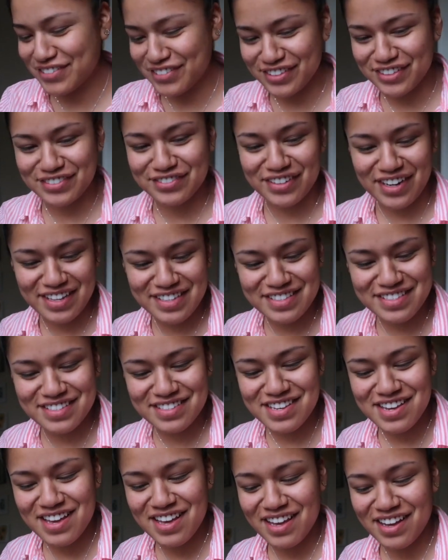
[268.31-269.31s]
of our friend's
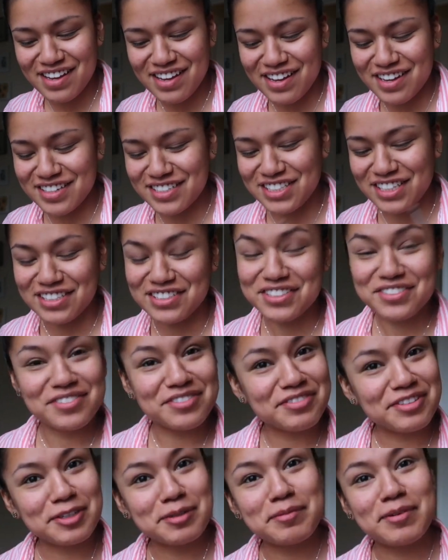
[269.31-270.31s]
gender
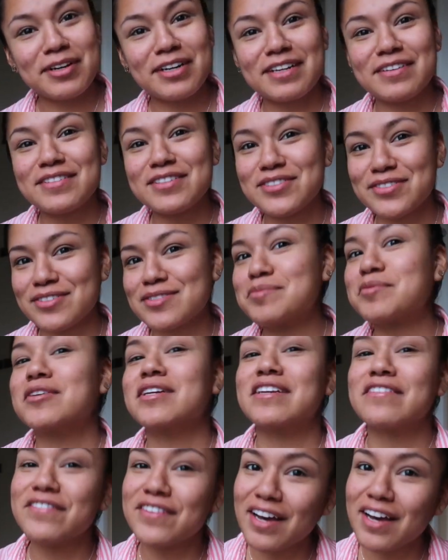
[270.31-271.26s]
reveal party, which was pretty